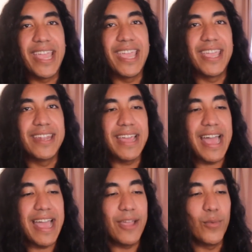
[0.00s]
and
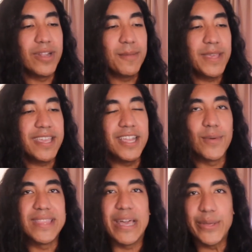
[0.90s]
I wouldn't be here
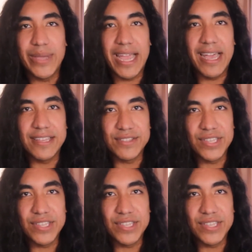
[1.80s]
without you guys,